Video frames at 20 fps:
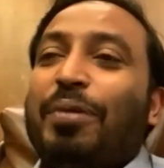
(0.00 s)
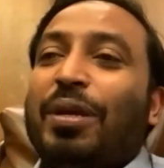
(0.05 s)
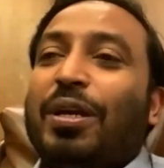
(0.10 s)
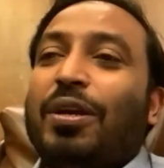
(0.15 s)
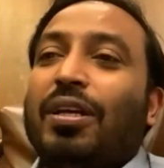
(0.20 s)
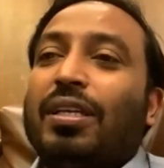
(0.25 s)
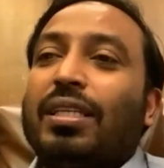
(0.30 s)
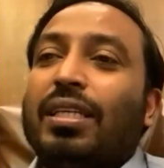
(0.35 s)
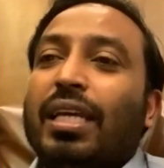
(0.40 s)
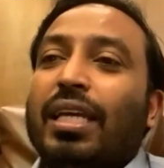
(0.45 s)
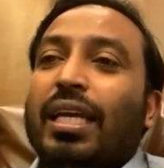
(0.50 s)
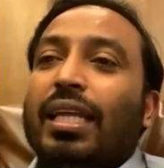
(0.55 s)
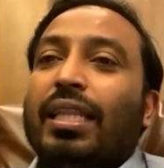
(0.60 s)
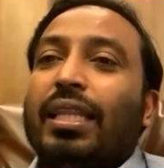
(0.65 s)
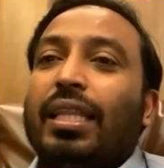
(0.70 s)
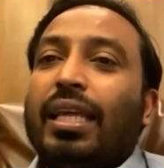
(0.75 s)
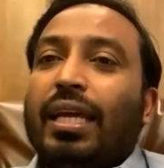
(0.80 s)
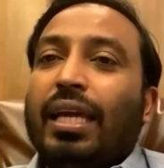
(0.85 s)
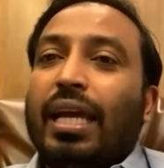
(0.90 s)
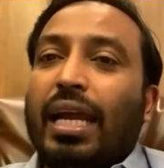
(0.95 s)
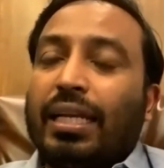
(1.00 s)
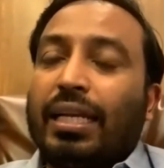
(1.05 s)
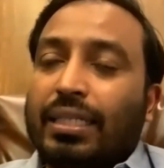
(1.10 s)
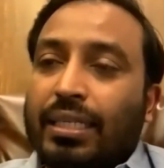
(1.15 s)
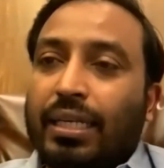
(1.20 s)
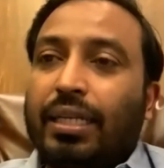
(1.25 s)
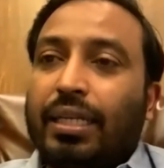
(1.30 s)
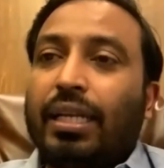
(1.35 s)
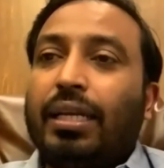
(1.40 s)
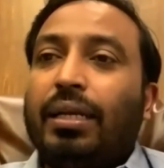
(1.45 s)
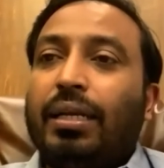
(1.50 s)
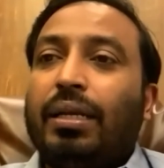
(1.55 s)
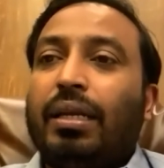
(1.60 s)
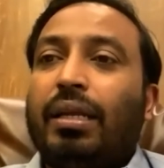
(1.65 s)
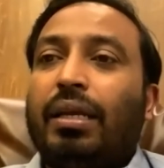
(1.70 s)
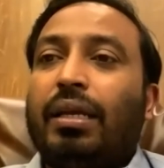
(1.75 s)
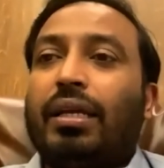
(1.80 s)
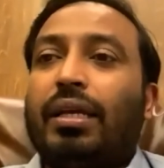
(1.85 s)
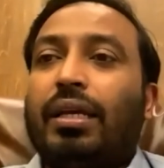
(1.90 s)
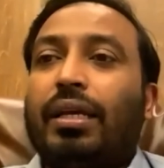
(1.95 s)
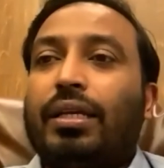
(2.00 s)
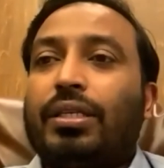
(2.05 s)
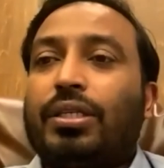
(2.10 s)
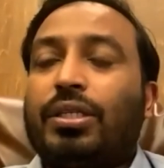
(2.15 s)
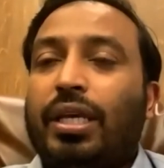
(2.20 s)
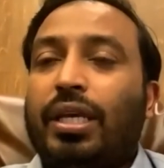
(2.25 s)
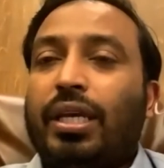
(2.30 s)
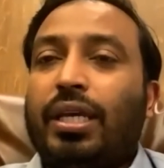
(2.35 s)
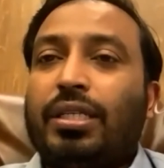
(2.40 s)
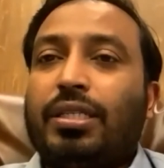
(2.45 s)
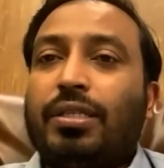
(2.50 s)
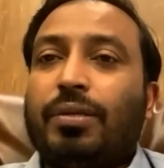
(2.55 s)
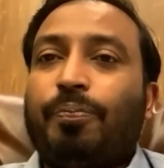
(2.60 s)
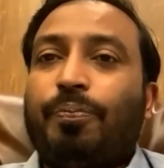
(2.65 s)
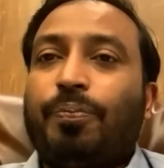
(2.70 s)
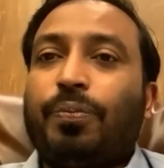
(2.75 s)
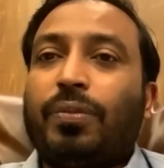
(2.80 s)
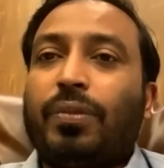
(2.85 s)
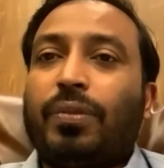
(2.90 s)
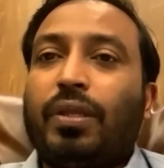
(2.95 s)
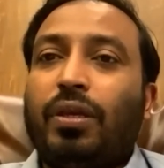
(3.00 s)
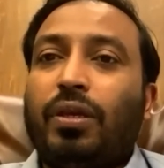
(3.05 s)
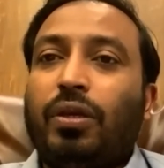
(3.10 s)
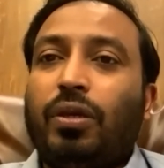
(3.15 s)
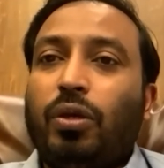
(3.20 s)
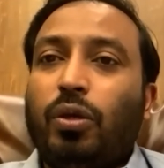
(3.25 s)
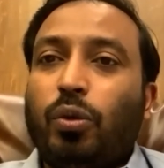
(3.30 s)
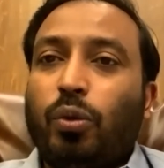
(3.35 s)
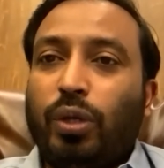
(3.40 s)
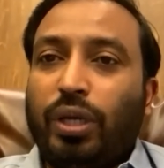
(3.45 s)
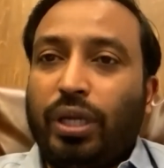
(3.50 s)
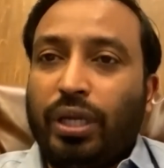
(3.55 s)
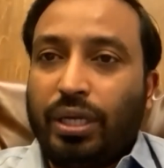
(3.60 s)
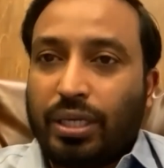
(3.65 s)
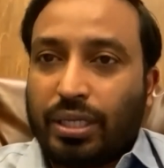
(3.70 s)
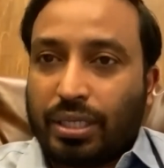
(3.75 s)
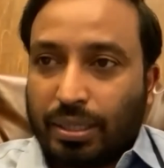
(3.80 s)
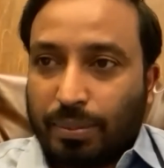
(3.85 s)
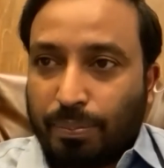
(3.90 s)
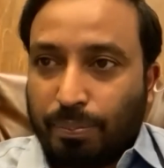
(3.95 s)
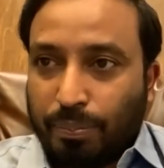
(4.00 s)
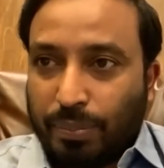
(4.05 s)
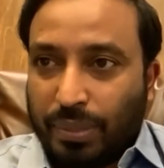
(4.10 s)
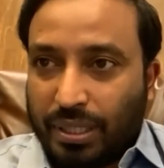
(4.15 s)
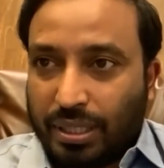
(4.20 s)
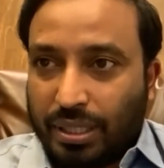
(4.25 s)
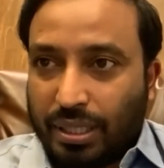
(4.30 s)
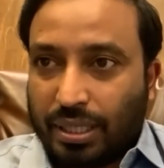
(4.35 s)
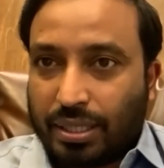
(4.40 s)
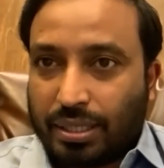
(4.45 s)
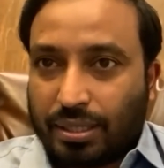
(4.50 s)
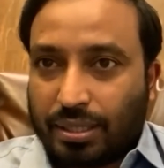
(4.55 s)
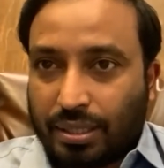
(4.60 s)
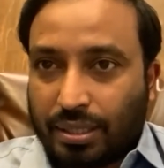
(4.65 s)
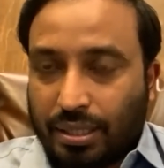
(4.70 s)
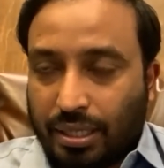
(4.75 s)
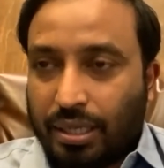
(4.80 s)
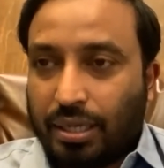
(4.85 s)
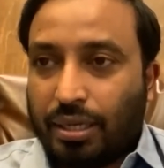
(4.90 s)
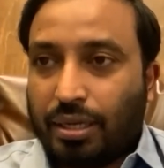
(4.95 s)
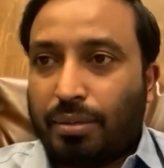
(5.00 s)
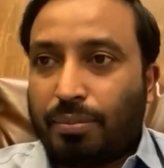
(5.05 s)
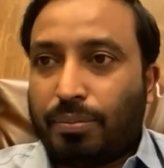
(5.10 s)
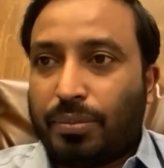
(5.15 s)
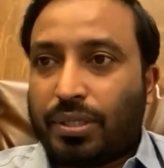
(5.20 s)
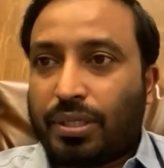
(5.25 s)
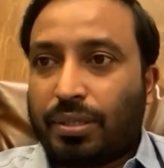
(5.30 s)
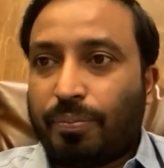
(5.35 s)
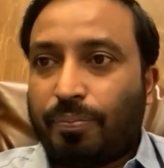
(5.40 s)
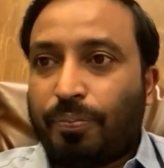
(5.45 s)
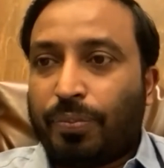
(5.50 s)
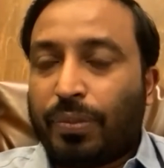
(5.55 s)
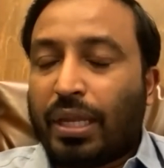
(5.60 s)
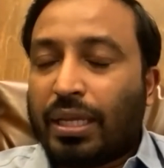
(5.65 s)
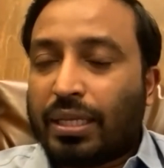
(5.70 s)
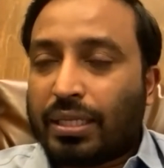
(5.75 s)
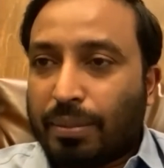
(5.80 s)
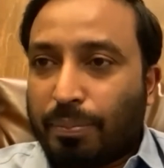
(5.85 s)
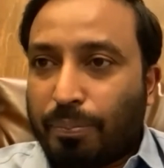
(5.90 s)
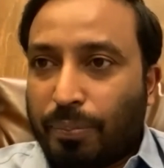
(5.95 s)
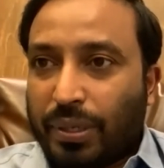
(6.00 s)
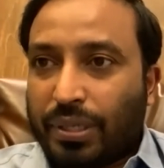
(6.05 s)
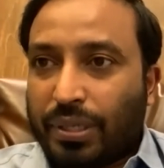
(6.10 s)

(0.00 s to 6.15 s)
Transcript: Because they, at certain stage, you need some business terms, some